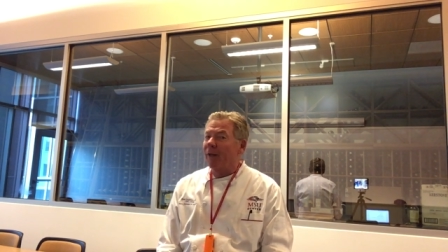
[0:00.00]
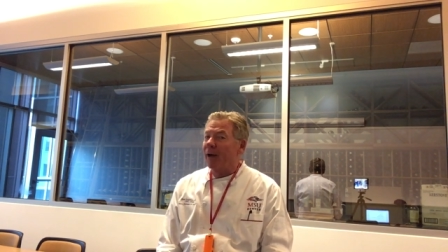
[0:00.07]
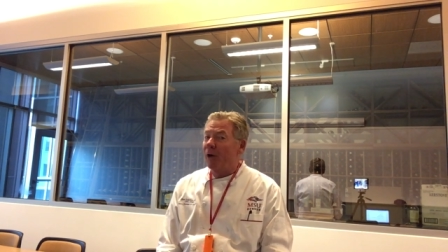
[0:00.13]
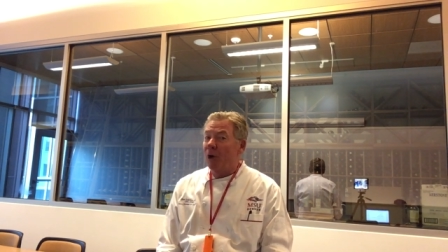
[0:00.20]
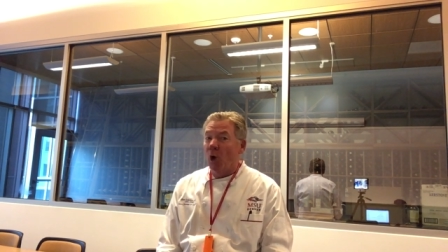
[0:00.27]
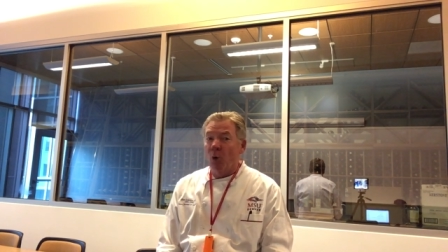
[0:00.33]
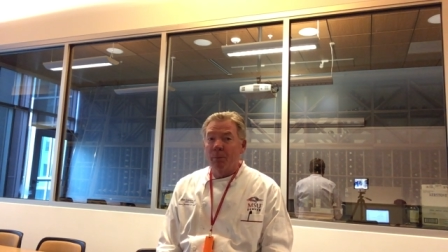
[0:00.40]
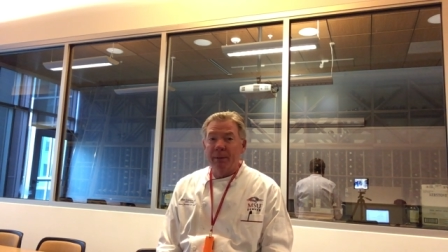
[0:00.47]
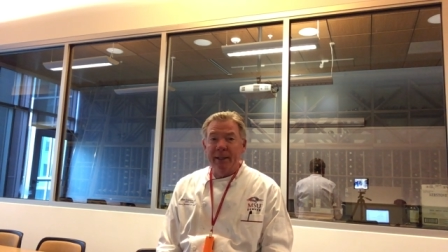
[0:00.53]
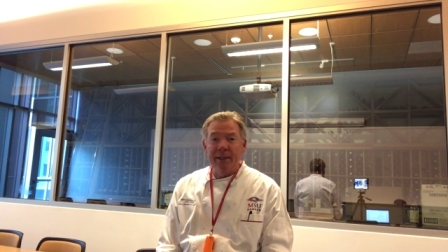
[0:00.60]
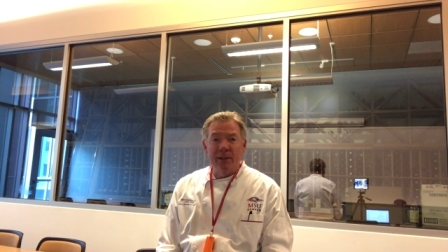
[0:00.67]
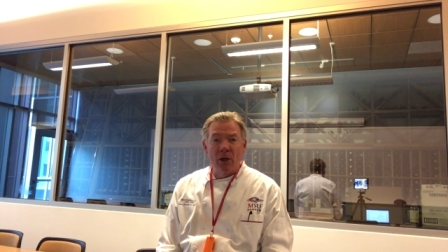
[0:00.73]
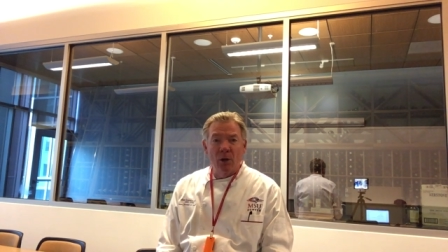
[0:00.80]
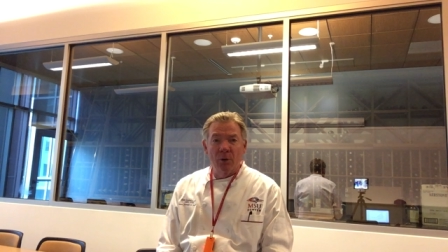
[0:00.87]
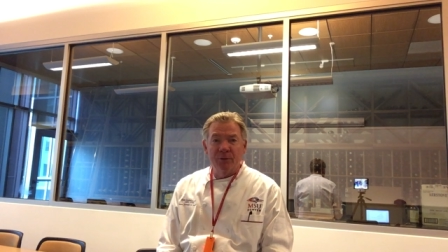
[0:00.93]
that
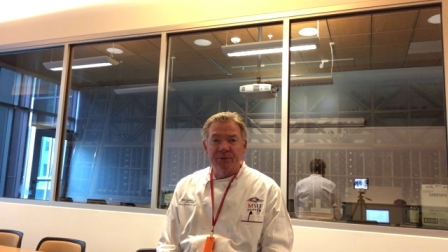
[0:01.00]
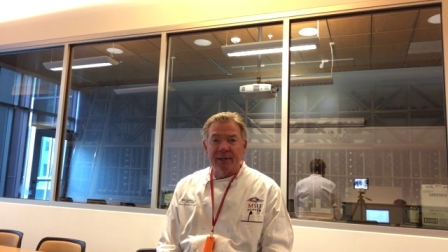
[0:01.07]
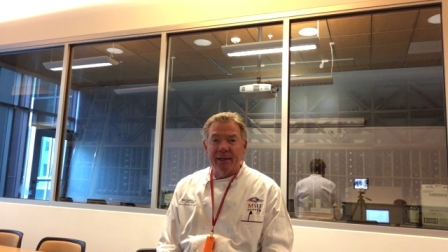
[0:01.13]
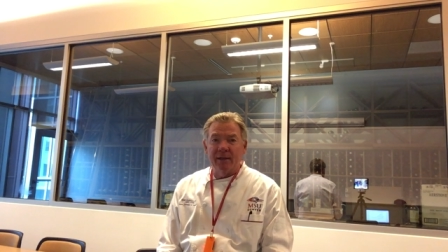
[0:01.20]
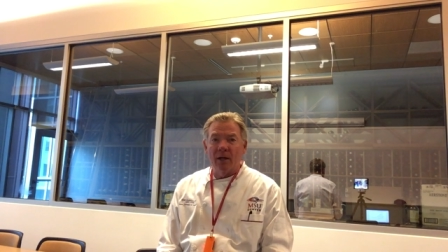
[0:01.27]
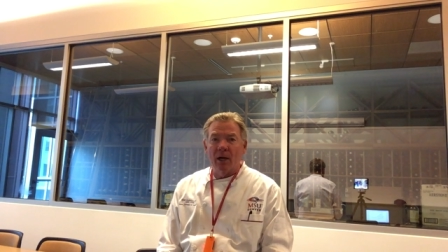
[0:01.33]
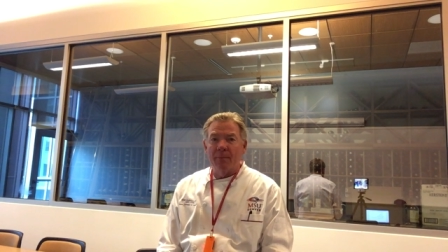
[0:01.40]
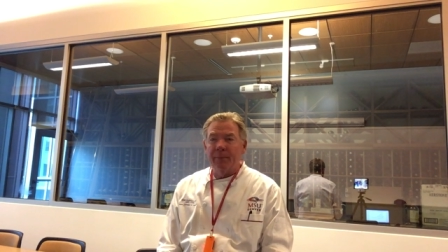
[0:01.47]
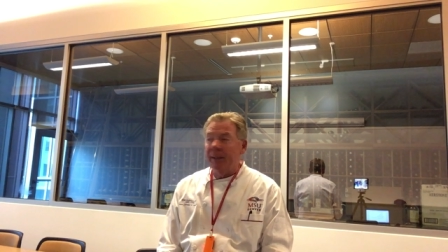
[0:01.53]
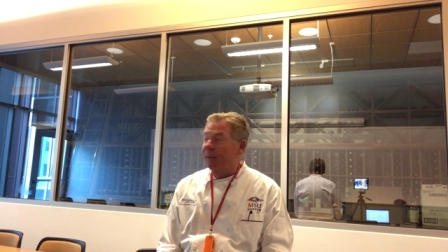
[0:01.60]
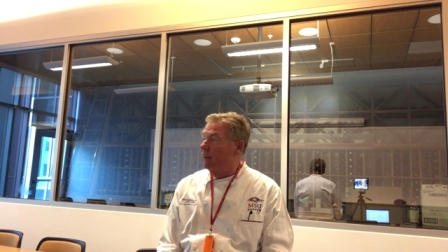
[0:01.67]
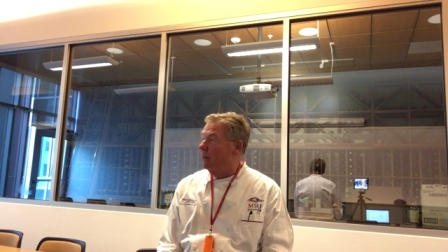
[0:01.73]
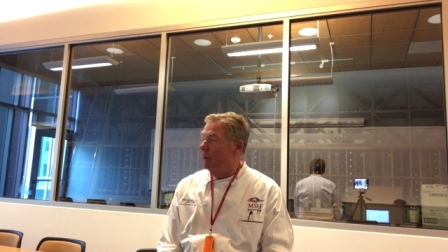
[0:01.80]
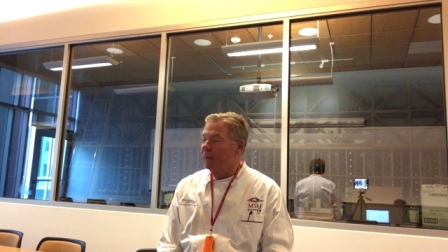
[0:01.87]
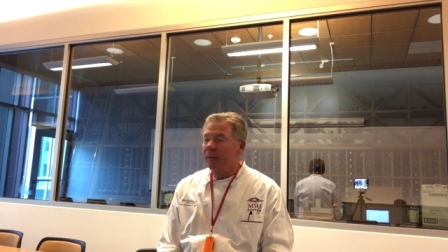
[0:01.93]
nobody knows. They come
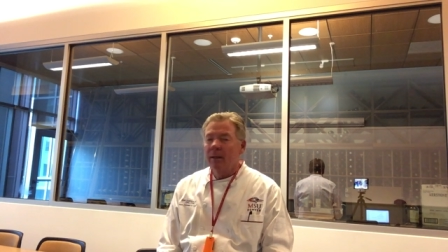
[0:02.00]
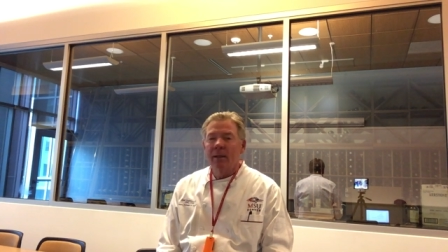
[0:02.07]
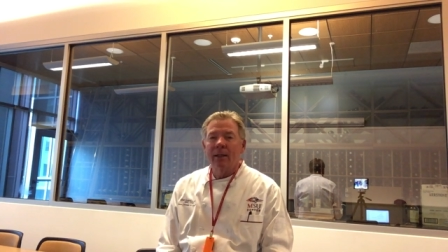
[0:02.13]
in